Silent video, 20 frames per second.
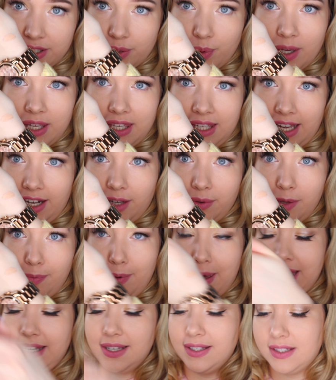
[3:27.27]
It's quite yellowy
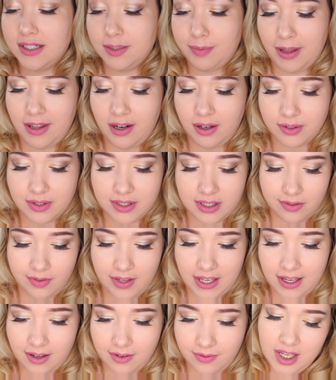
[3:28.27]
based by the looks
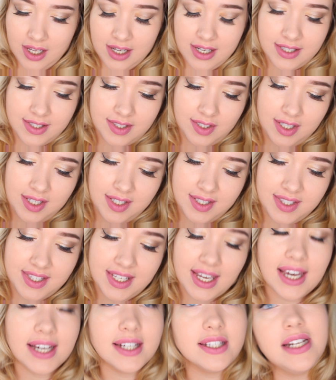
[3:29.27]
of it.
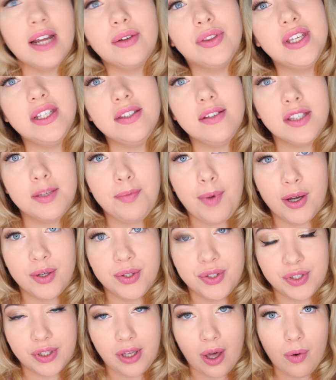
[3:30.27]
C6, now these are
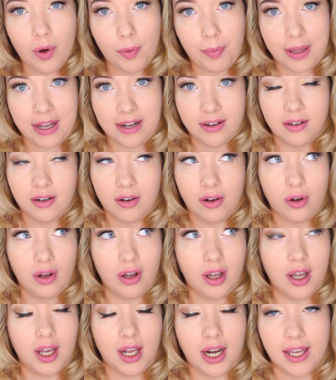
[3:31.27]
supposed to go up in
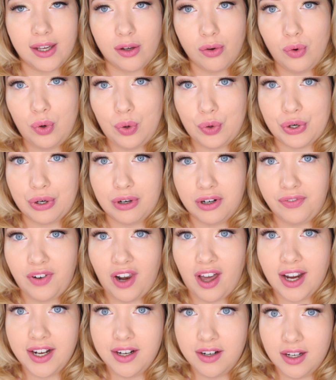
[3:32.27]
like order of
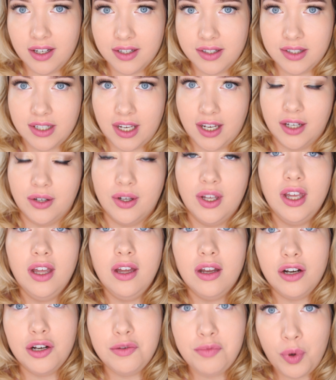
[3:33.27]
lightness, so
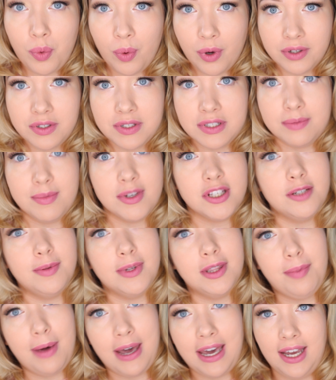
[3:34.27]
number 1's supposed to
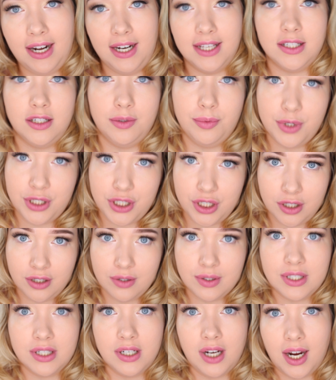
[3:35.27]
be the palest, number
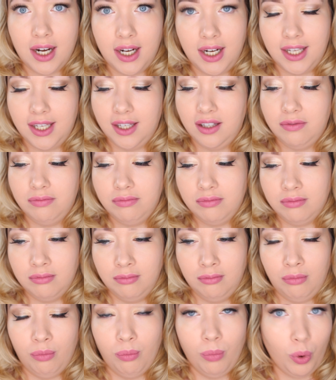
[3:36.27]
2 slightly
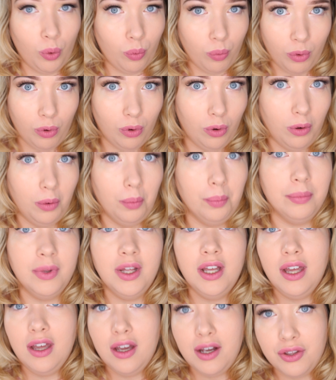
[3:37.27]
more warm,
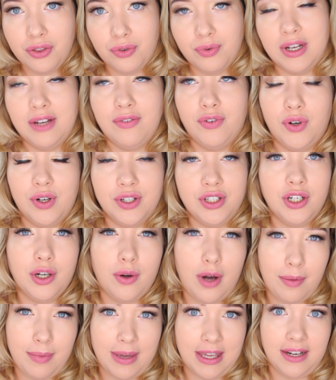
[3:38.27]
3, 4, you
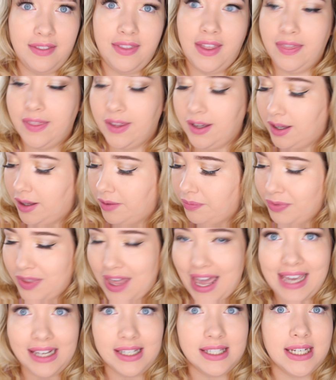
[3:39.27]
know what I mean, and then the
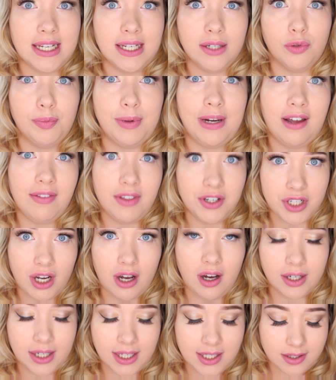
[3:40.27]
18 will be like the
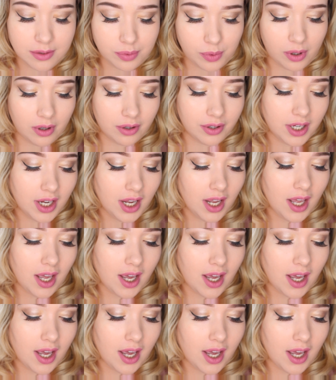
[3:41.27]
darkest one.